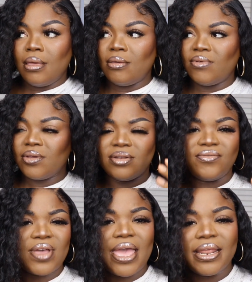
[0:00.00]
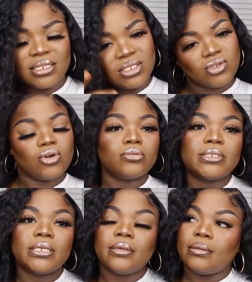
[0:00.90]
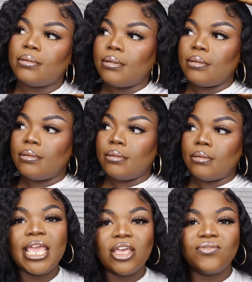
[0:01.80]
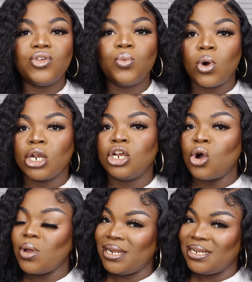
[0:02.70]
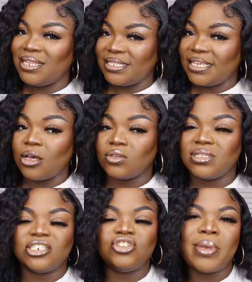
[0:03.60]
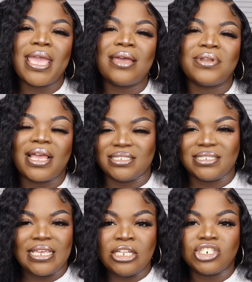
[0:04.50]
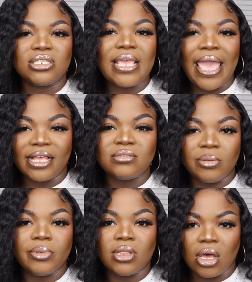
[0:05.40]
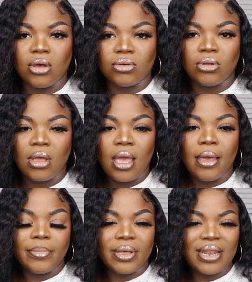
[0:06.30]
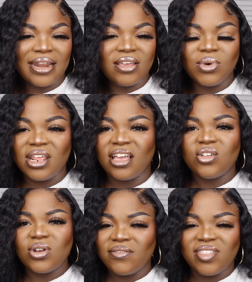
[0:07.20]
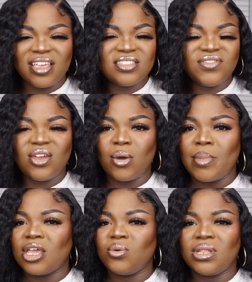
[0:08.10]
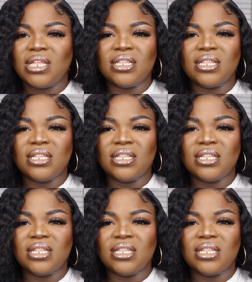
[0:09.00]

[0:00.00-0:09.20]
very defined and sculpted. If you want to know any details that you may have not seen, just ask me below. But I didn't want to include everything in this video and make it really